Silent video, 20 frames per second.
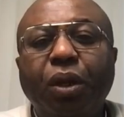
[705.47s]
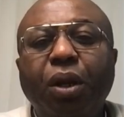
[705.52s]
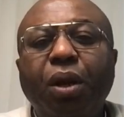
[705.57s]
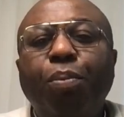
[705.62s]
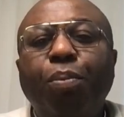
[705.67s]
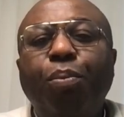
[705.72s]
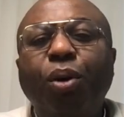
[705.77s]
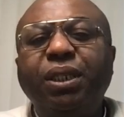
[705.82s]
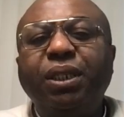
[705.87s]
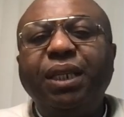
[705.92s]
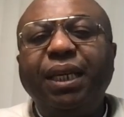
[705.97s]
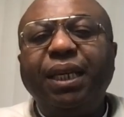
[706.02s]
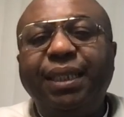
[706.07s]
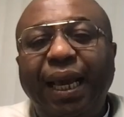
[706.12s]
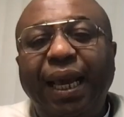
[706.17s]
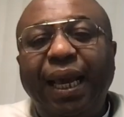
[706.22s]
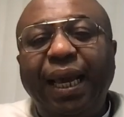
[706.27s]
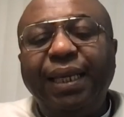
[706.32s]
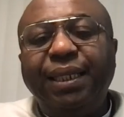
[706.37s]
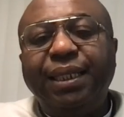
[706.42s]
but it
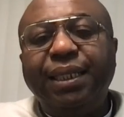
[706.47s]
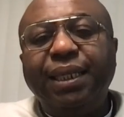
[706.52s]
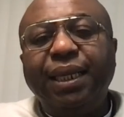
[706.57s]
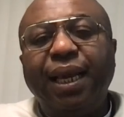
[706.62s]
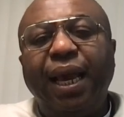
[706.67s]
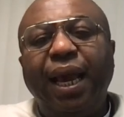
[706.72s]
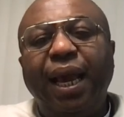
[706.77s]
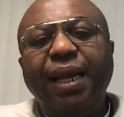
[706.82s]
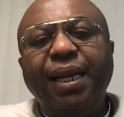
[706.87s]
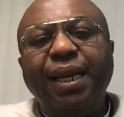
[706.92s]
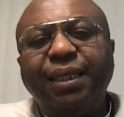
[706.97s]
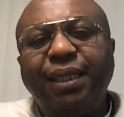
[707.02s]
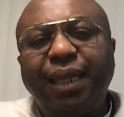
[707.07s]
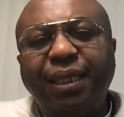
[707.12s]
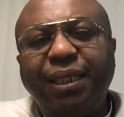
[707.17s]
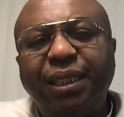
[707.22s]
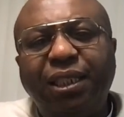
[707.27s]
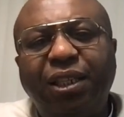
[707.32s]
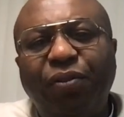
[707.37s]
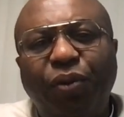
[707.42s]
is a
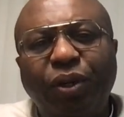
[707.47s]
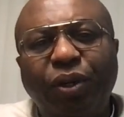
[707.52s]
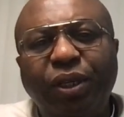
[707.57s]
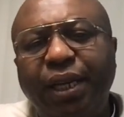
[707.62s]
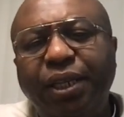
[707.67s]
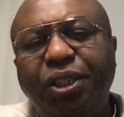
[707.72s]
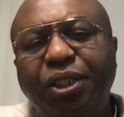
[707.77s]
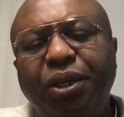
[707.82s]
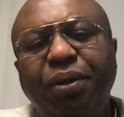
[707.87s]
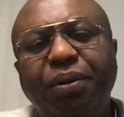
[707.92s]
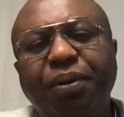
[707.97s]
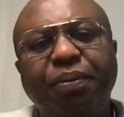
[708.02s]
necessity for the nation.